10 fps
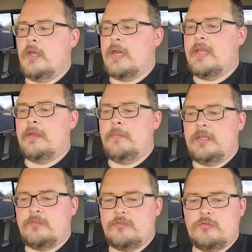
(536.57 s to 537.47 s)
I am
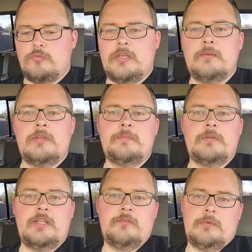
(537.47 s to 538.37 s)
extremely
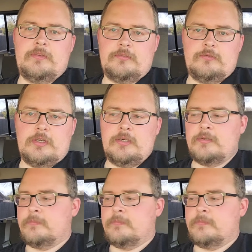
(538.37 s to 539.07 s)
pleased with this truck.